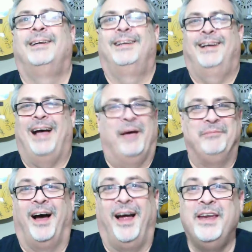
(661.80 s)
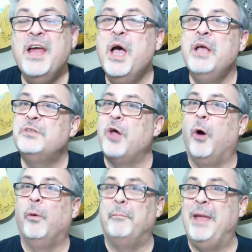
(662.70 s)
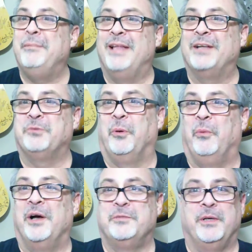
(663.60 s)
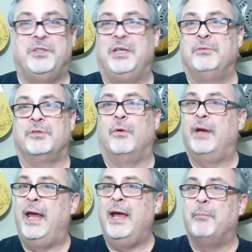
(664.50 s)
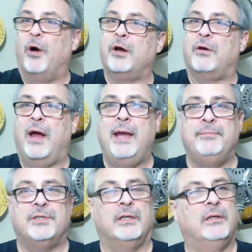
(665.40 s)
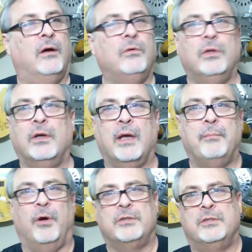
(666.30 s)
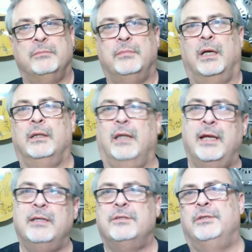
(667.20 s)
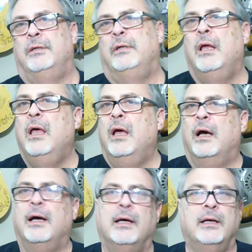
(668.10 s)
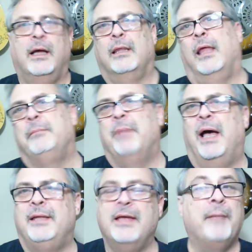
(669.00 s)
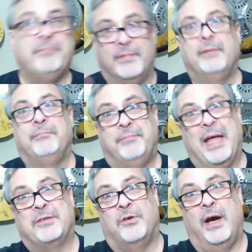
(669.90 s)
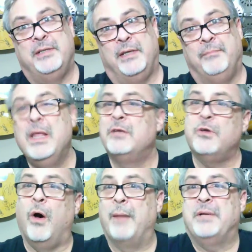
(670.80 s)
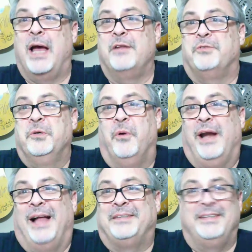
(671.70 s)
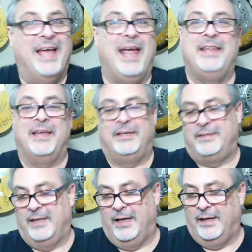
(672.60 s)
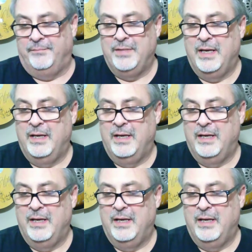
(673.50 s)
I'm not. So maybe that's what it was. But she was going, hey, I bought grapes, and oh look, I bought some lettuce, and I like buying it. That's crazy. So I'm kind of threw one out today that